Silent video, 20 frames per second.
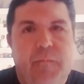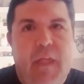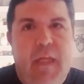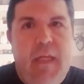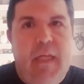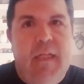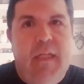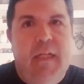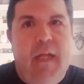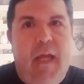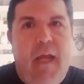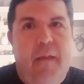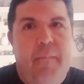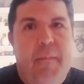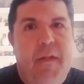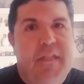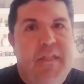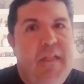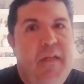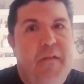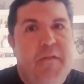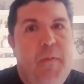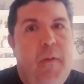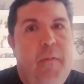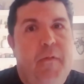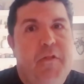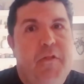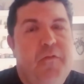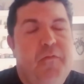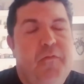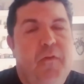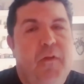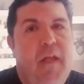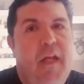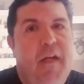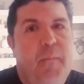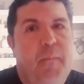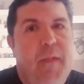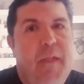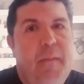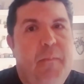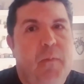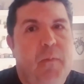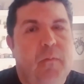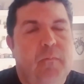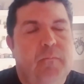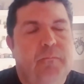And I imagine that's probably true for a lot of people.